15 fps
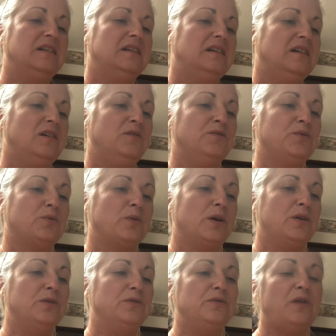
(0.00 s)
on the
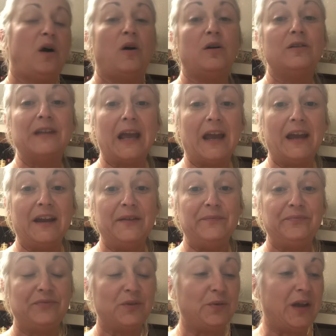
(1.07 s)
road all day.
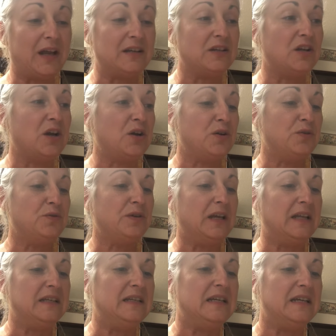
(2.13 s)
We had to go
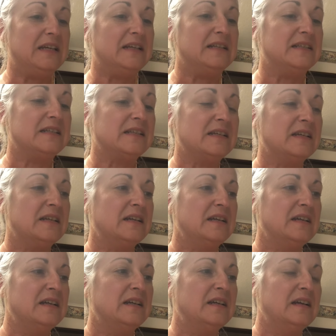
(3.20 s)
and get
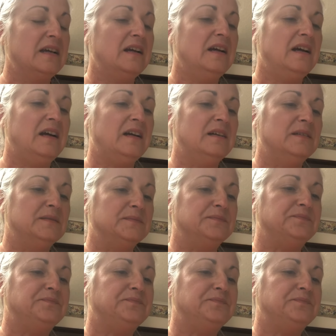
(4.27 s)
the